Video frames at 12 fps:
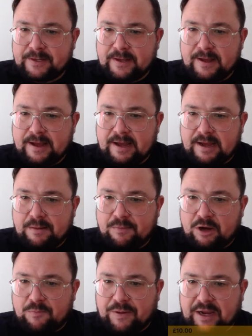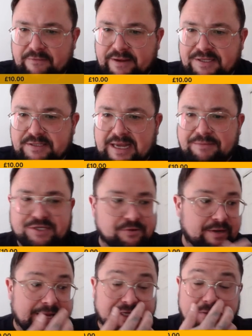Mark Paris, absolute
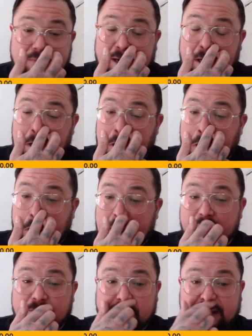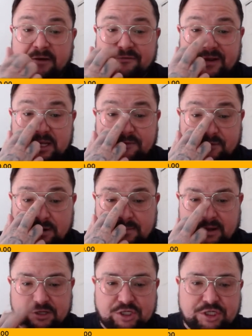legend, mate. How are you? Thank you very
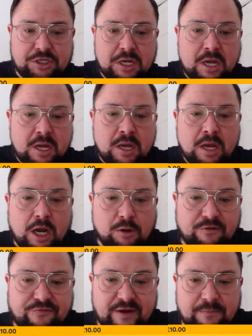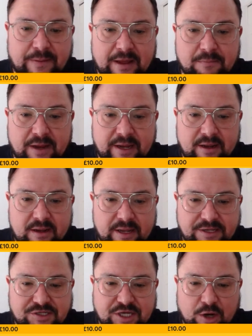much. Hope you're feeling better, mate.
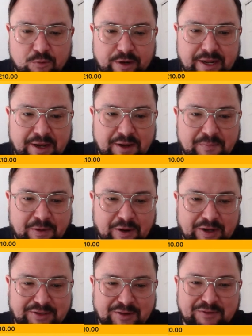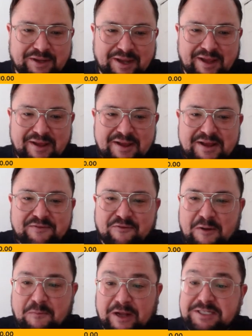It's cold here, but I don't care.
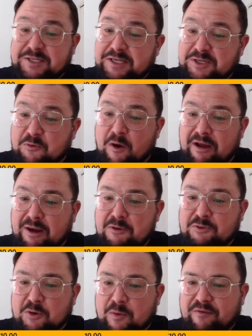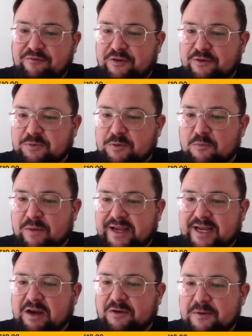Free press. There's quite a local one for you as well, mate.
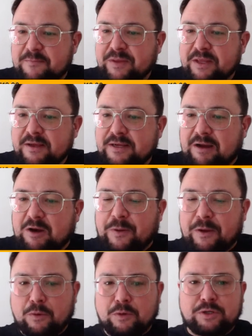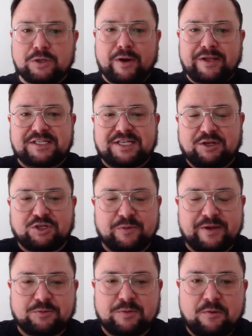Couple of people got in touch with
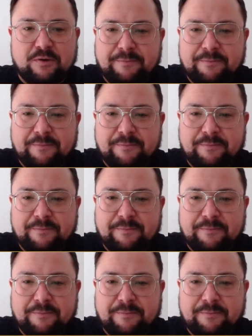me as well.